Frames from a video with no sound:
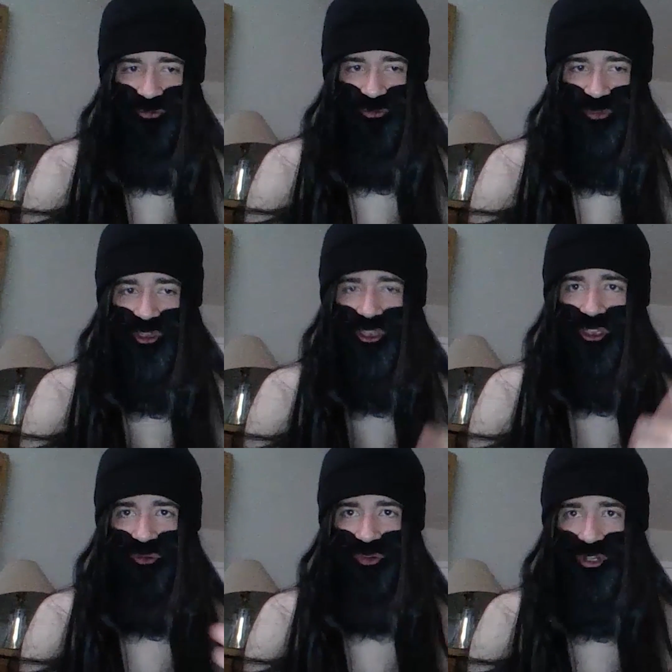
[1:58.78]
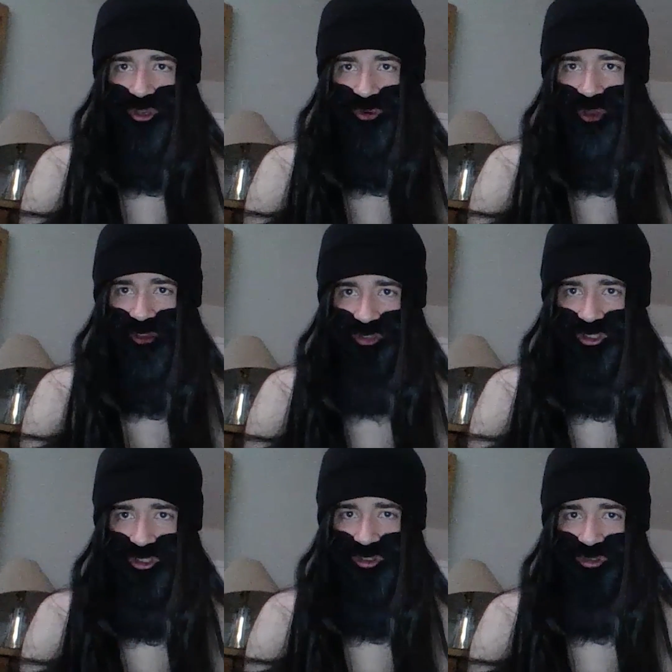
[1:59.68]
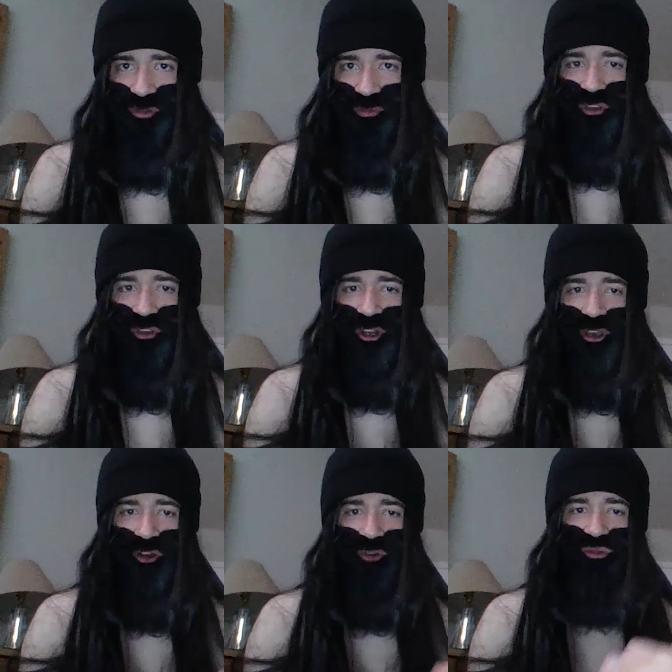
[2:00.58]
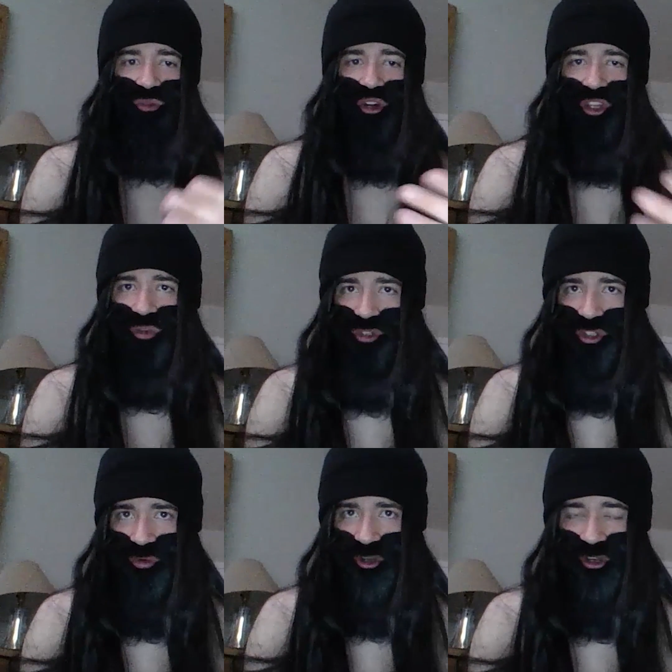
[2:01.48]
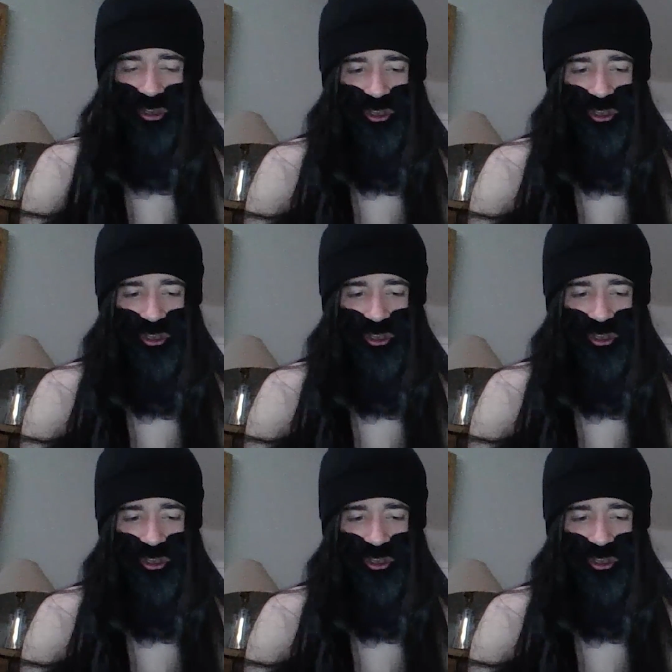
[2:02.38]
the thing he would do out of his system, and I was pretty used to it,